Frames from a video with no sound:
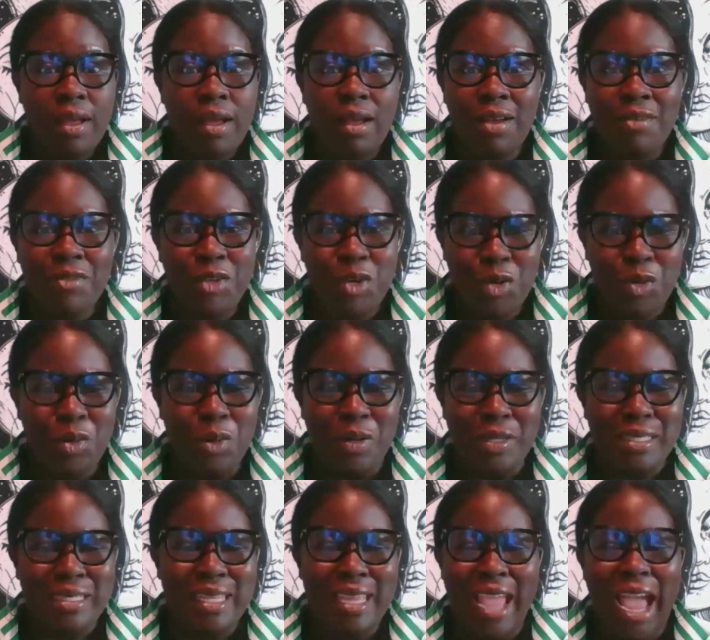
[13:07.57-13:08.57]
Of
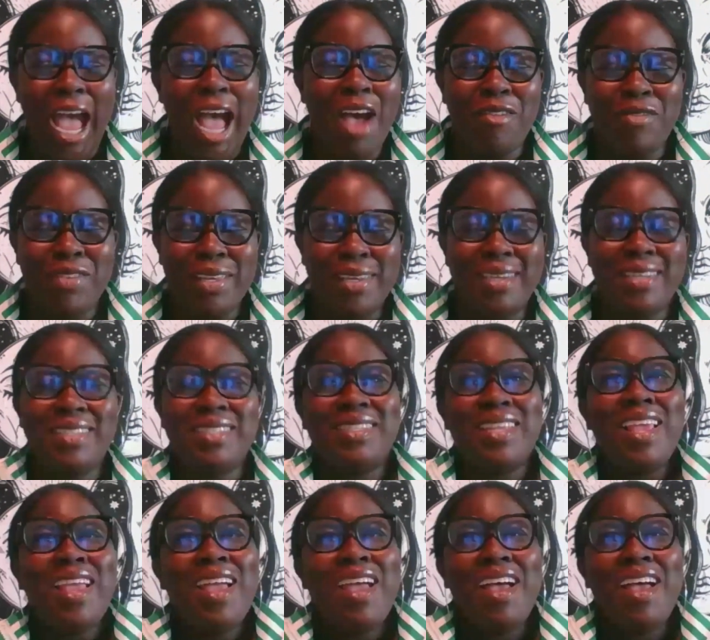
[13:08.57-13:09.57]
course, the obvious.
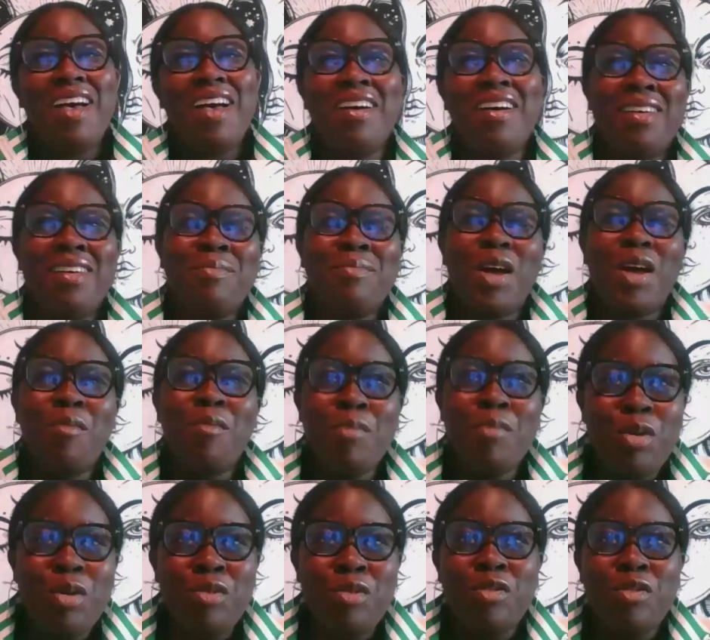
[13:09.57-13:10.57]
A
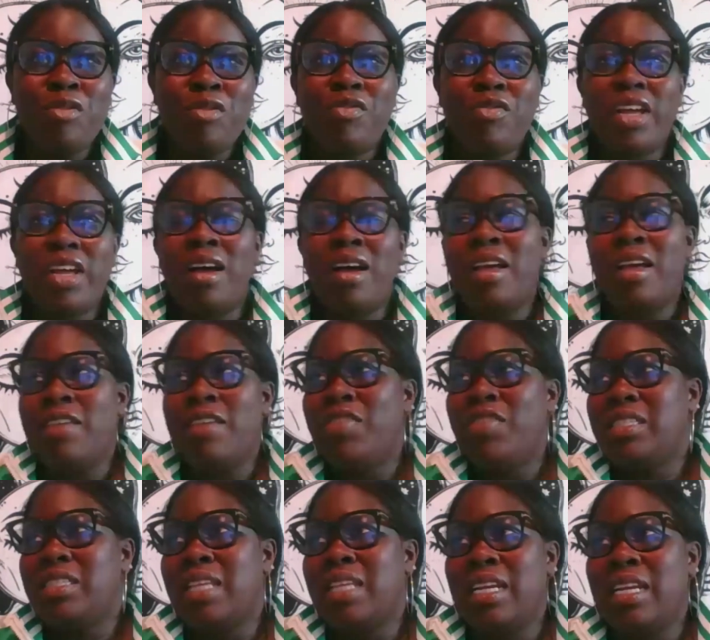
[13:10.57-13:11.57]
move, if
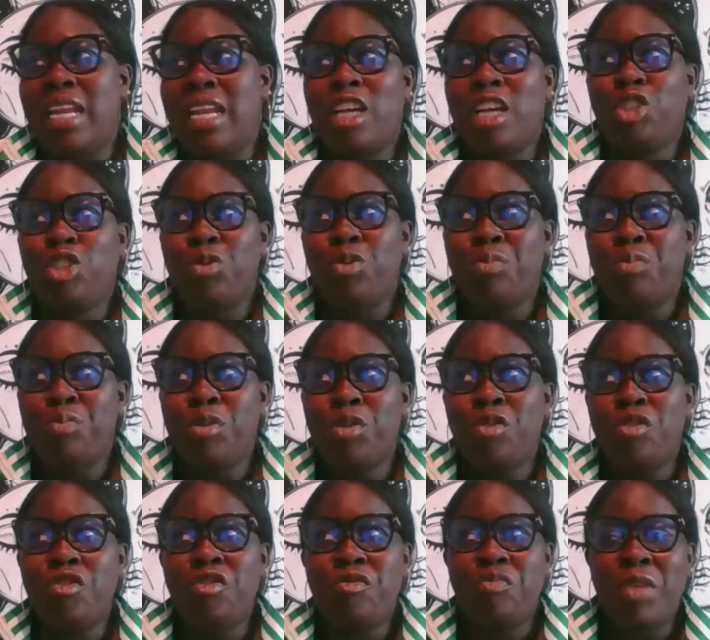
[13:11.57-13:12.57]
it's not an actual
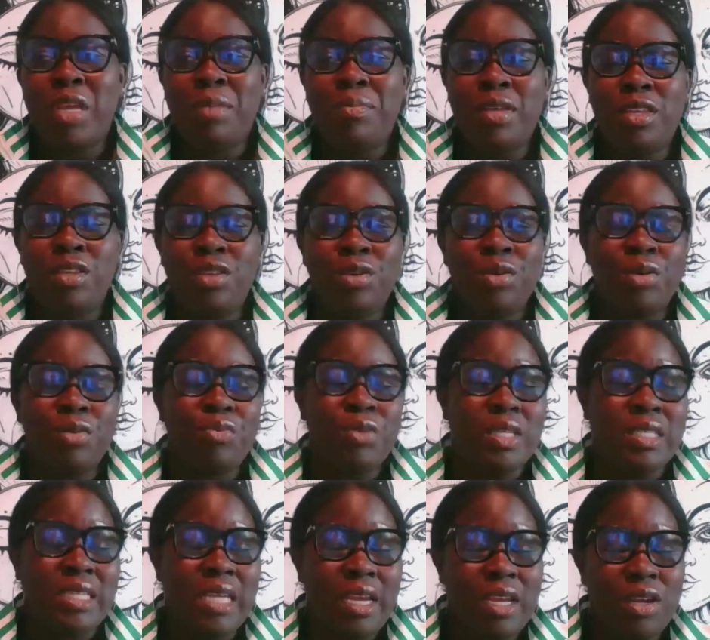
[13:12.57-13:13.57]
move, maybe you're
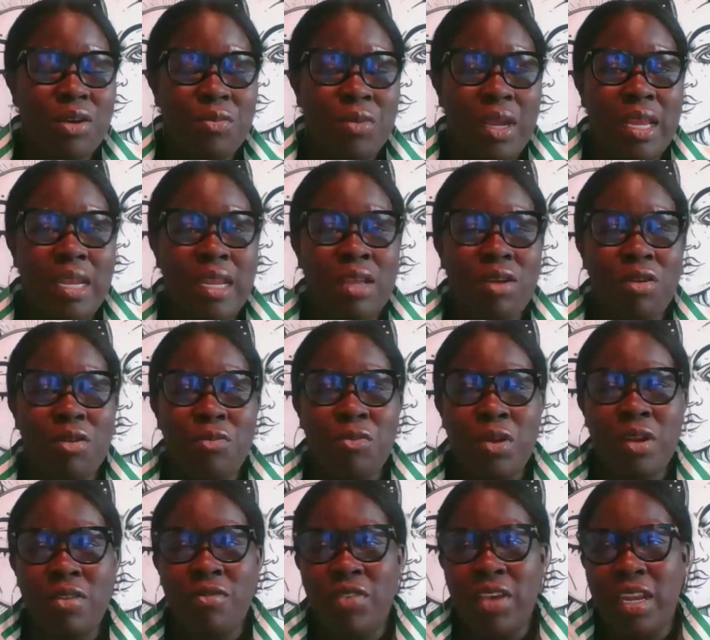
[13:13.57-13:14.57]
redecorating or
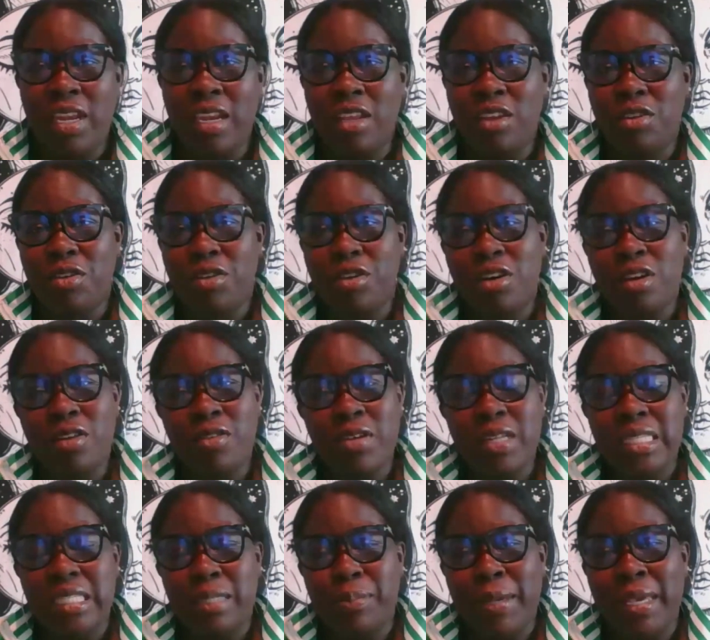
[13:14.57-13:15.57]
renovating your
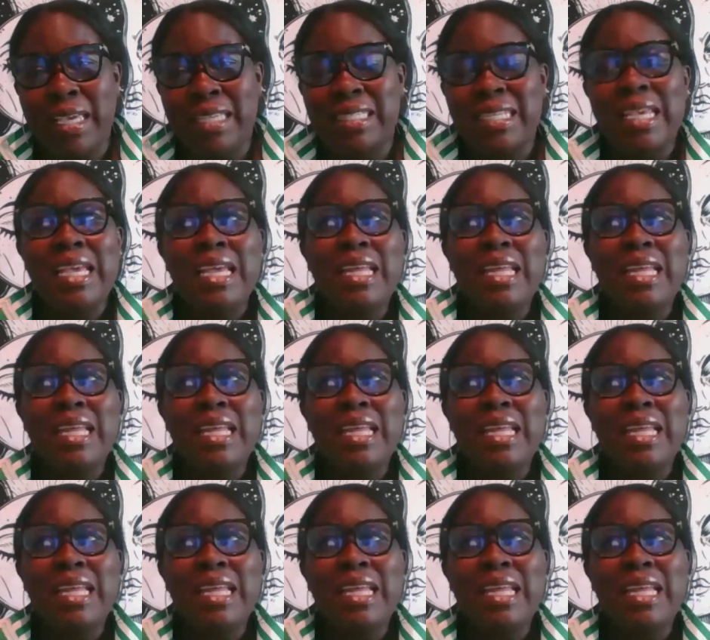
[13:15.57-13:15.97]
current space.